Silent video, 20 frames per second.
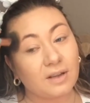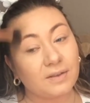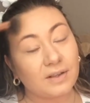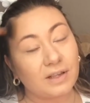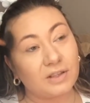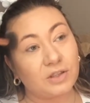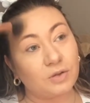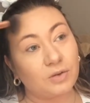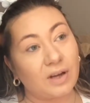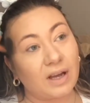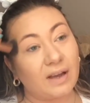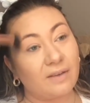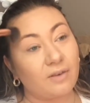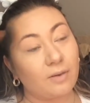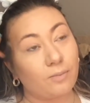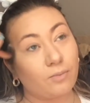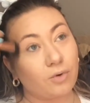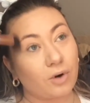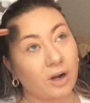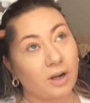They do have
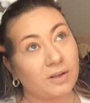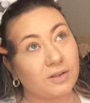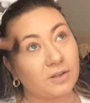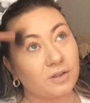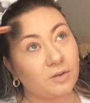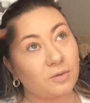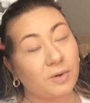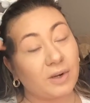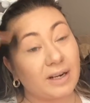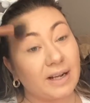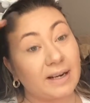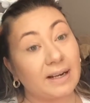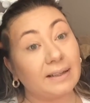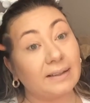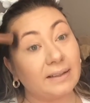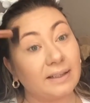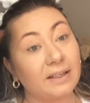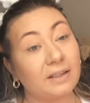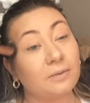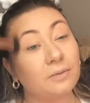a bronzer one and a
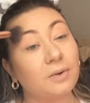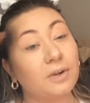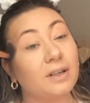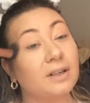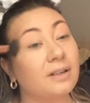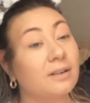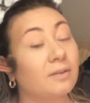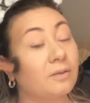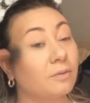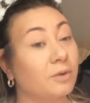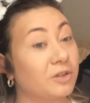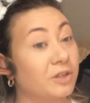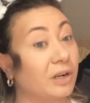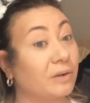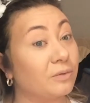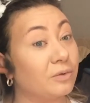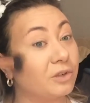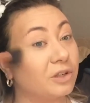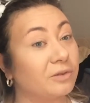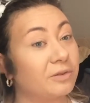light one, which I
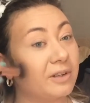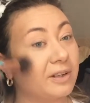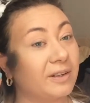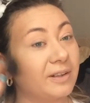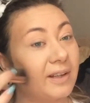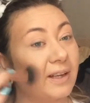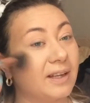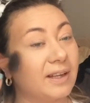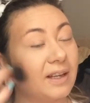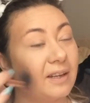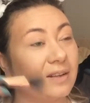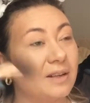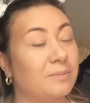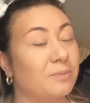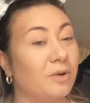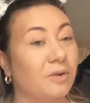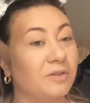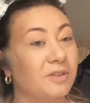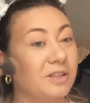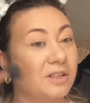really, really like, and they
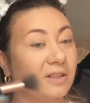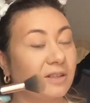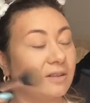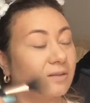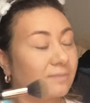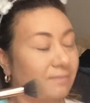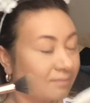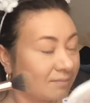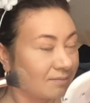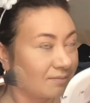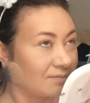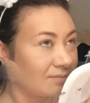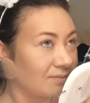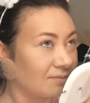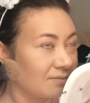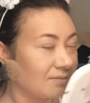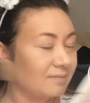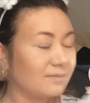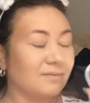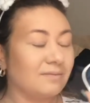both
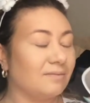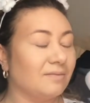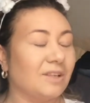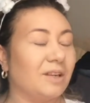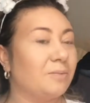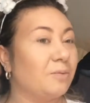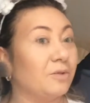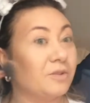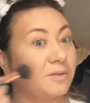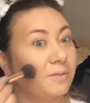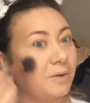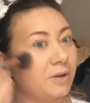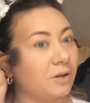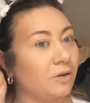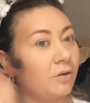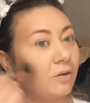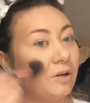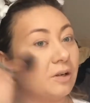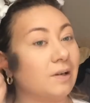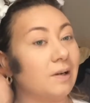smell like
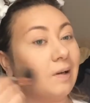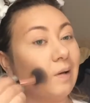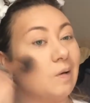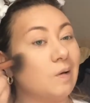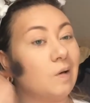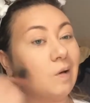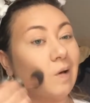coconut.